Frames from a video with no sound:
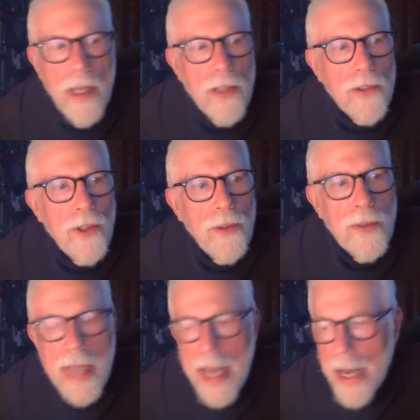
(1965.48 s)
So
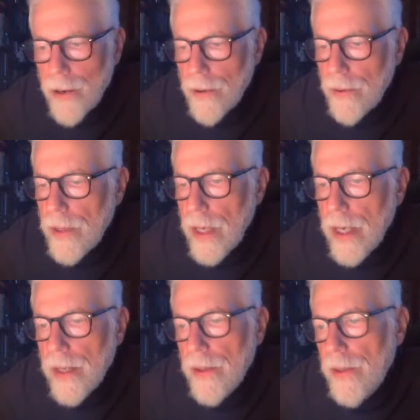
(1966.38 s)
now
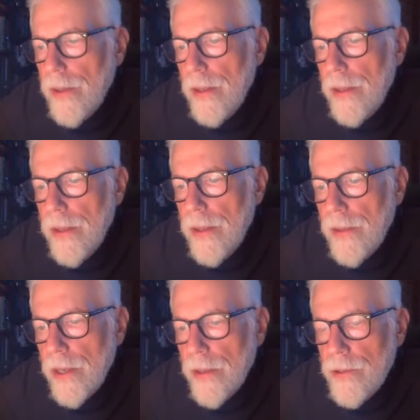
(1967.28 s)

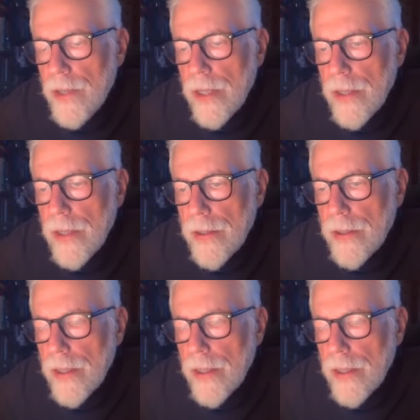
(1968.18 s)
there's a